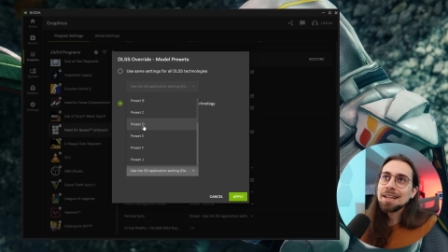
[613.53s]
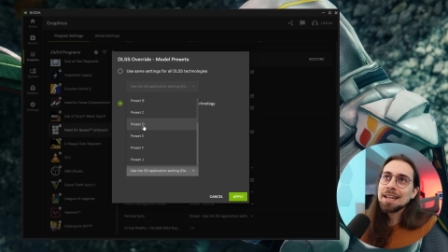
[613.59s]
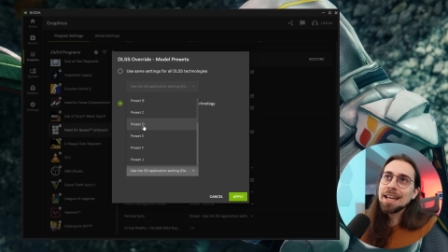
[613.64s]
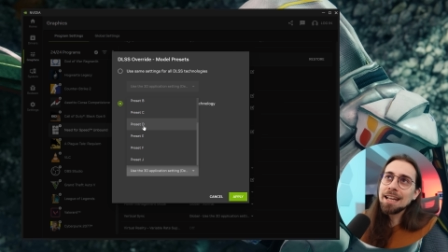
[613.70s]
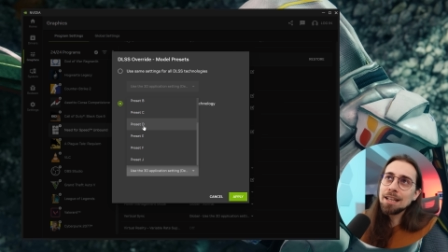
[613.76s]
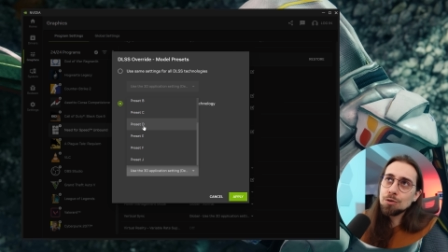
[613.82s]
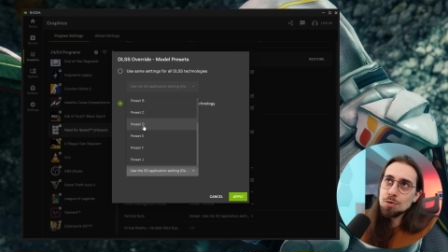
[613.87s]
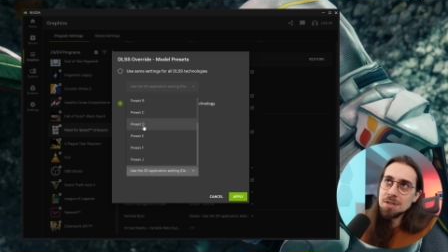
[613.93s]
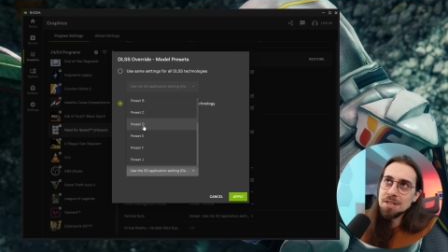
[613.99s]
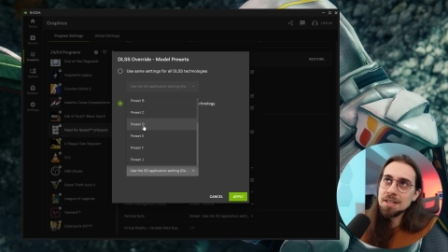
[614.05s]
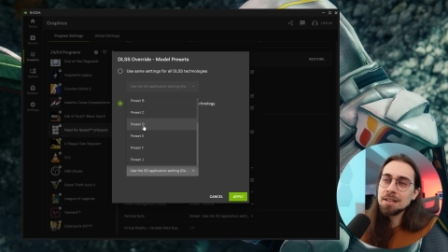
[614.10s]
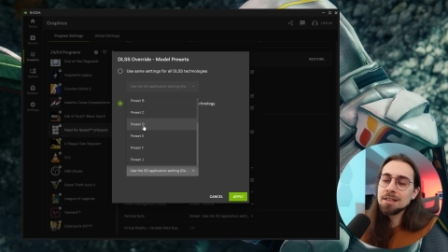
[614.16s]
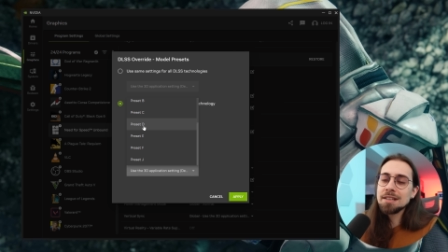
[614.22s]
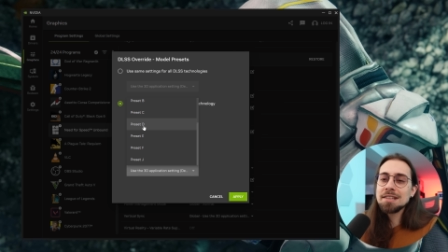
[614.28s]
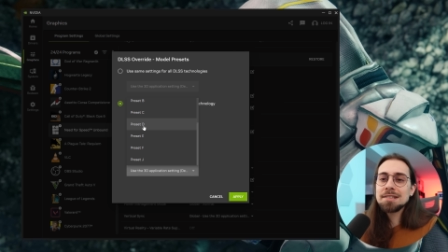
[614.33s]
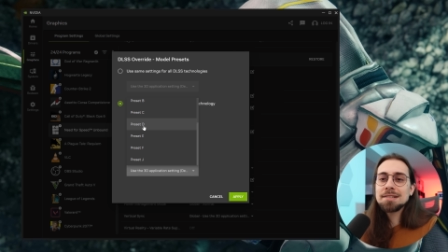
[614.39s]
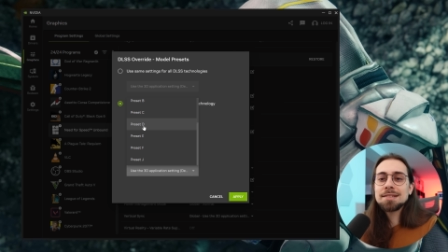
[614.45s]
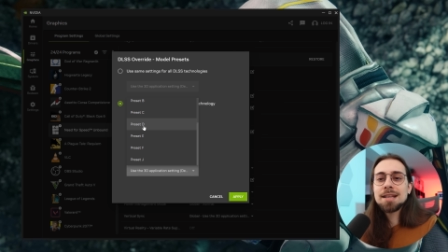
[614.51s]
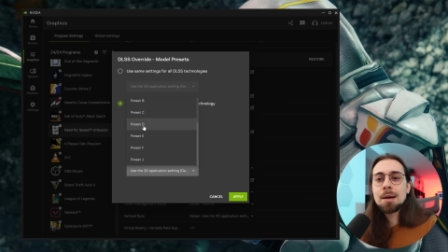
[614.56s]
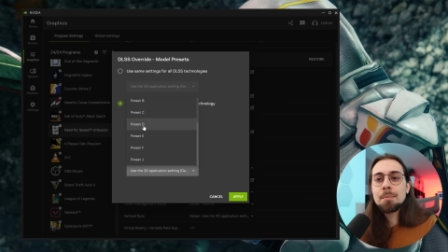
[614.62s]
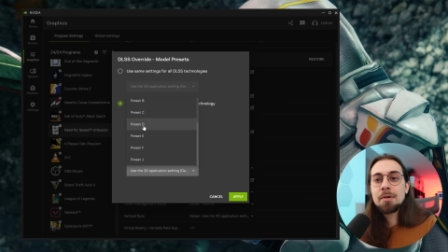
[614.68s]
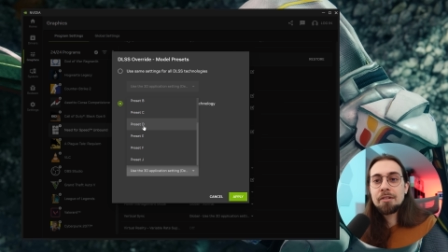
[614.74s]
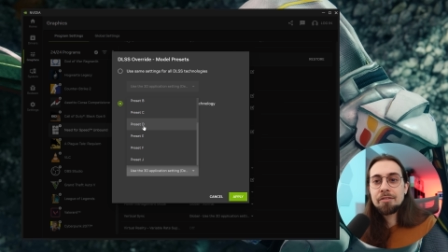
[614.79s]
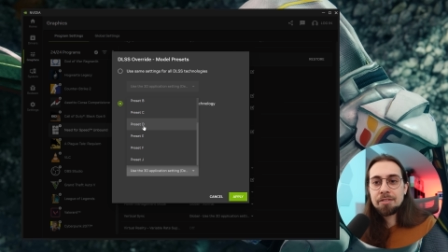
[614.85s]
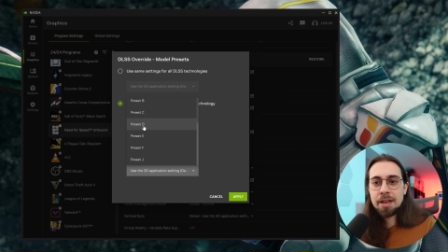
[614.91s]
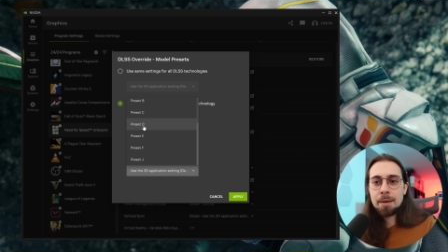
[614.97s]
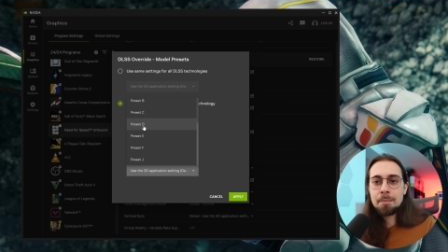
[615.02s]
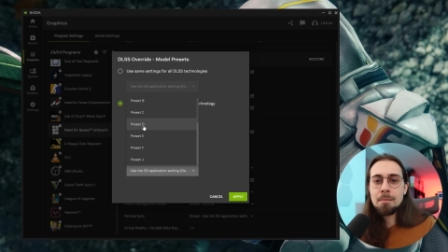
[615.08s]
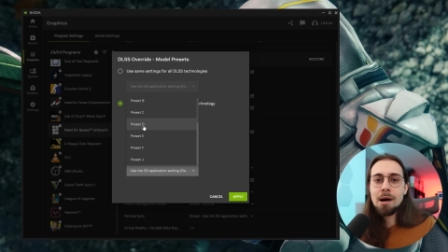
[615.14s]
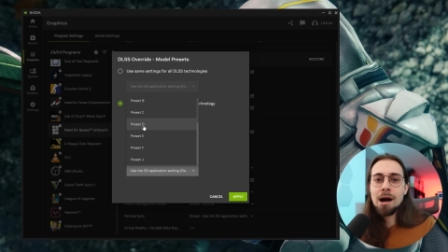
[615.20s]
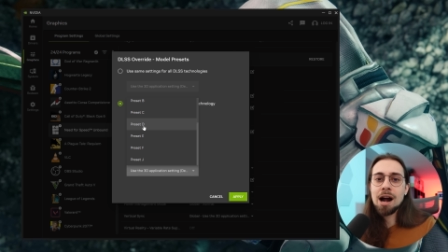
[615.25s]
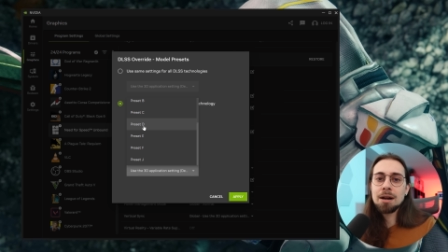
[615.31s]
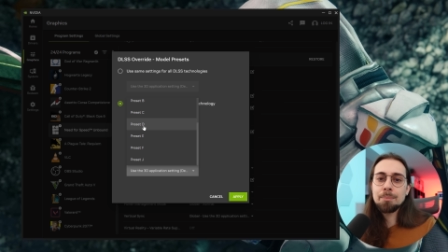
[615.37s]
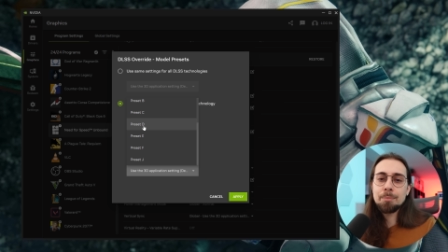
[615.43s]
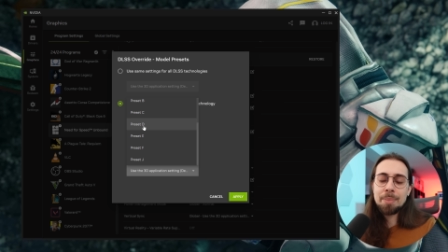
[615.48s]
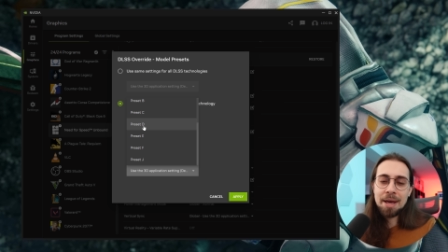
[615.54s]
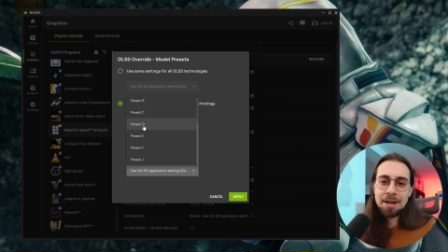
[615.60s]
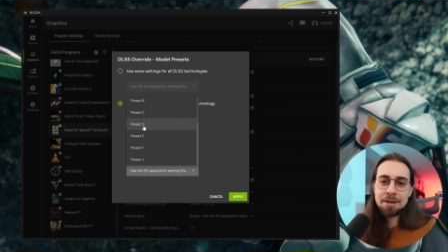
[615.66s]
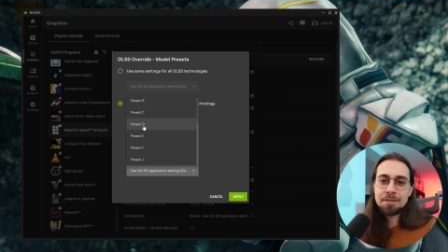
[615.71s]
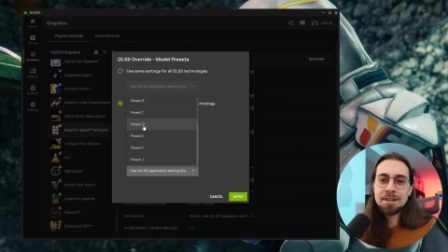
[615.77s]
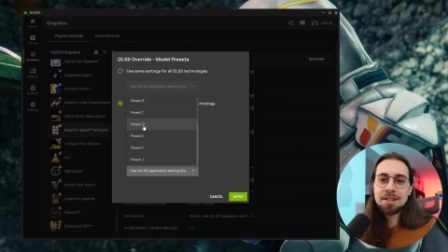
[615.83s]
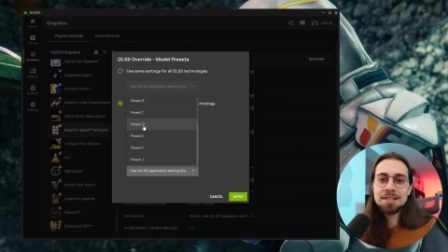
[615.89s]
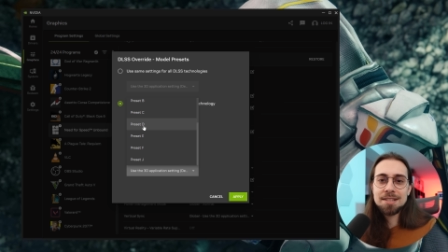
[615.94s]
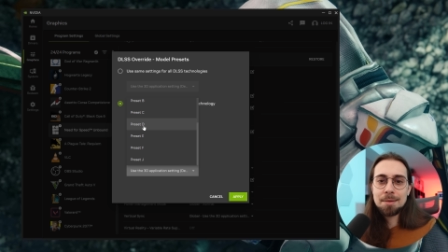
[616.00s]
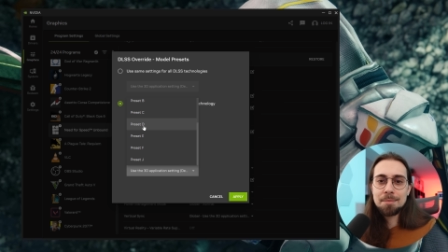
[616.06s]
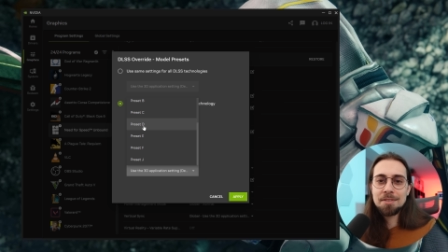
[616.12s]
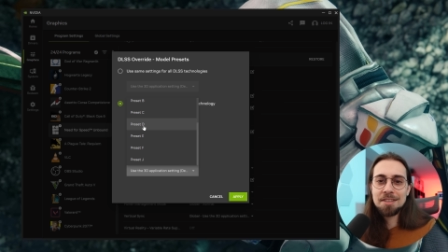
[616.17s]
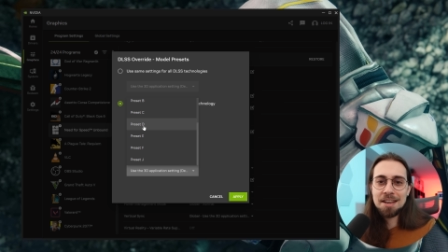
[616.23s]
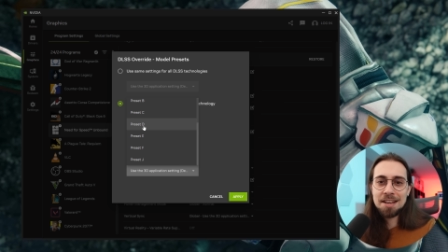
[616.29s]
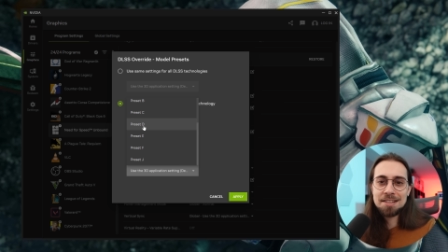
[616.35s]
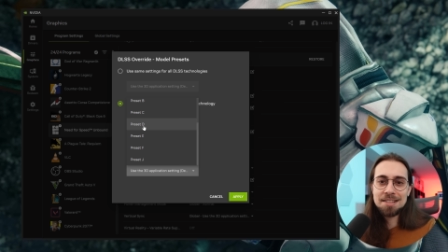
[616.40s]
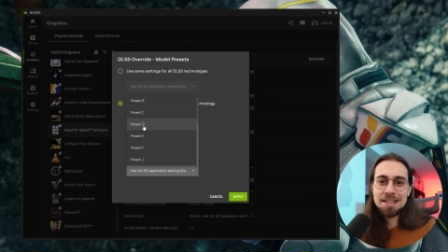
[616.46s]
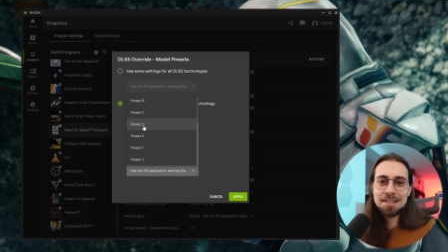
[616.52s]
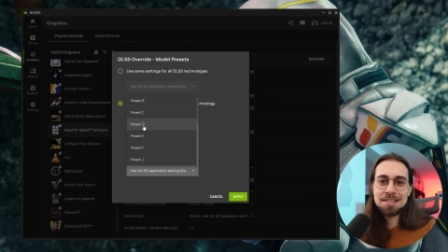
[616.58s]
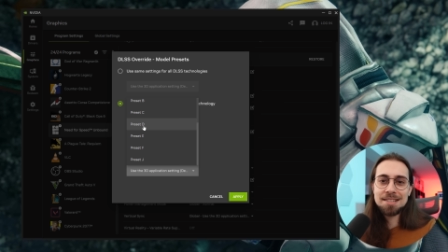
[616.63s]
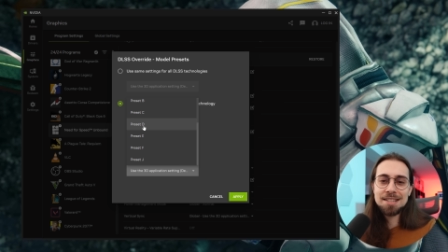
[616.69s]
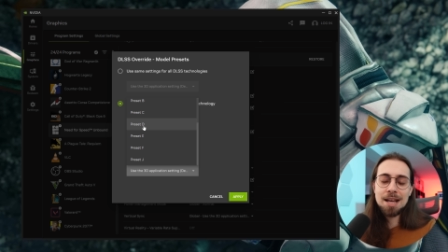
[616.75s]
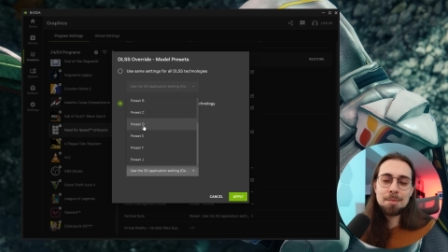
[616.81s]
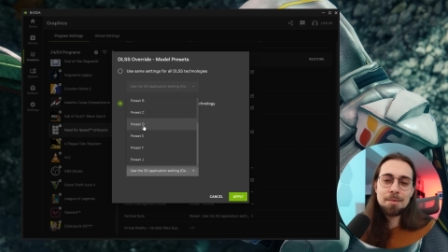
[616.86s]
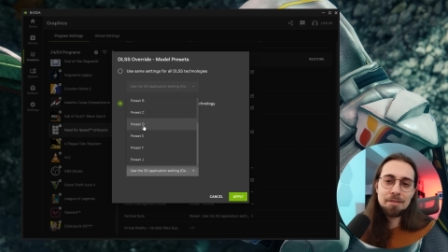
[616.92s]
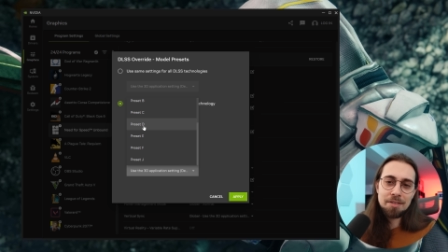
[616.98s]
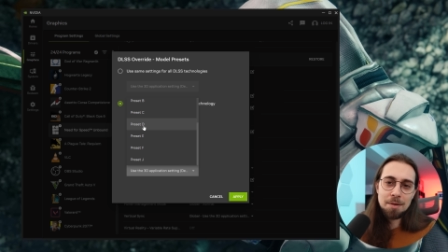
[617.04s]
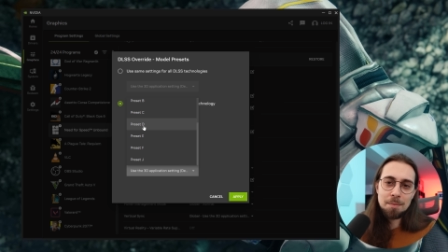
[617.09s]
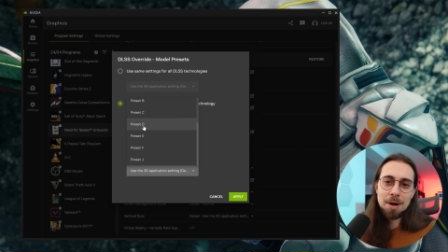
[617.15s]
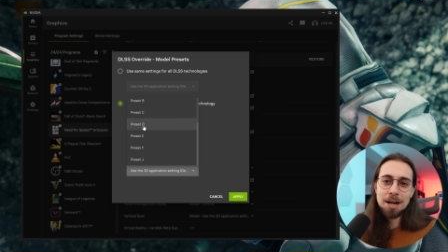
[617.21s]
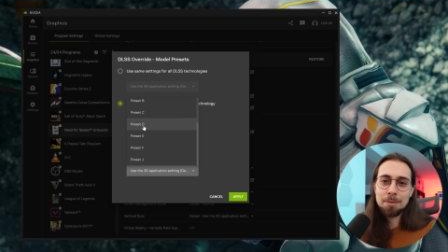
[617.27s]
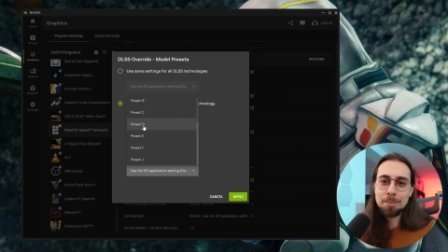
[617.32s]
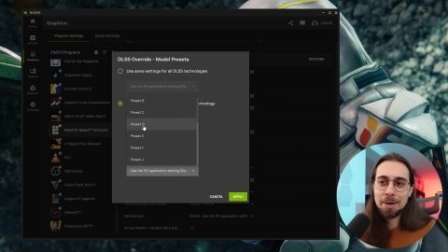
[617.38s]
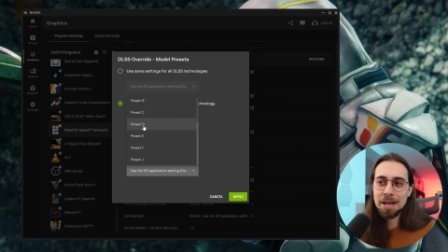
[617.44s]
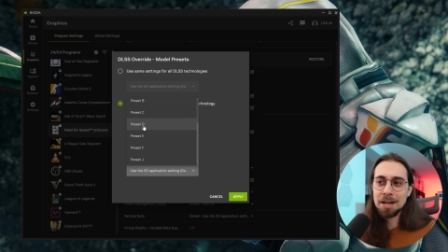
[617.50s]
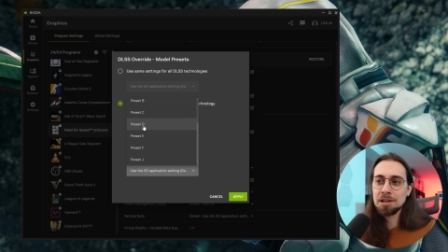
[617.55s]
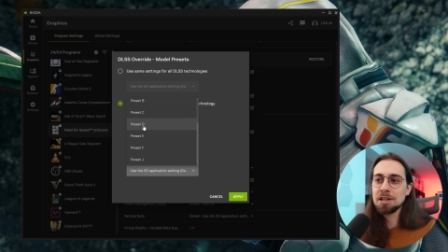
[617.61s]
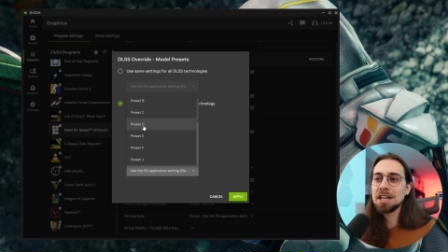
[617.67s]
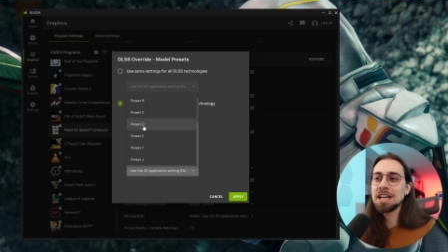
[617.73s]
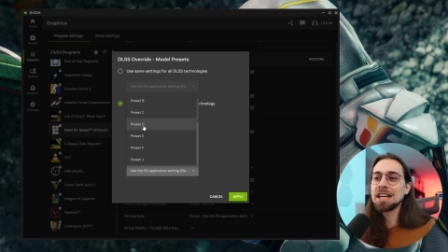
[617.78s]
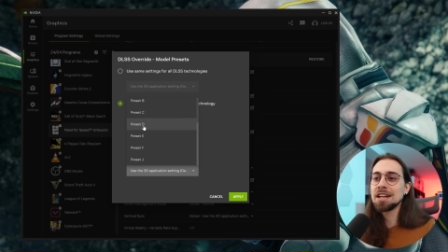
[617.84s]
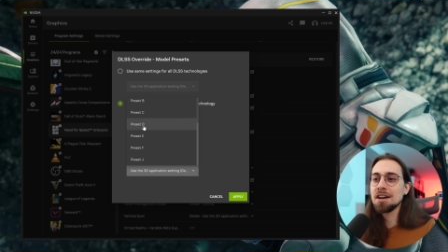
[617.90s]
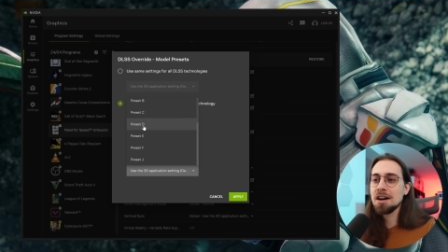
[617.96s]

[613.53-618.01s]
interestingly, some of them are better in some things and some of them are better in